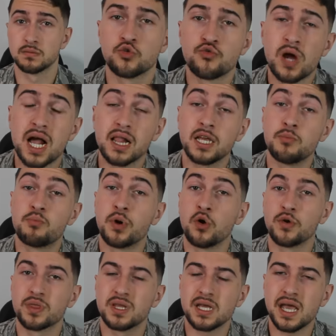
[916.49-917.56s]
to rally
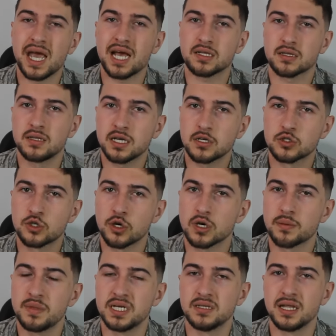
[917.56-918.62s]
both the ethnic
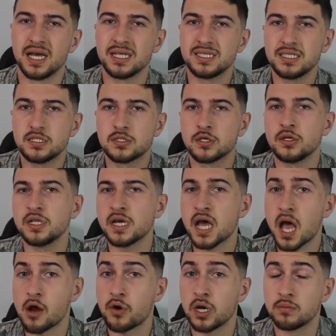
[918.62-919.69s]
Turkmen and the Sunni
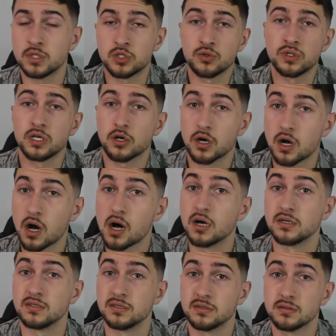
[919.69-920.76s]
Arabs to their
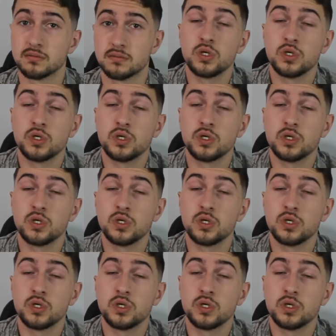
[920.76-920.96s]
cause,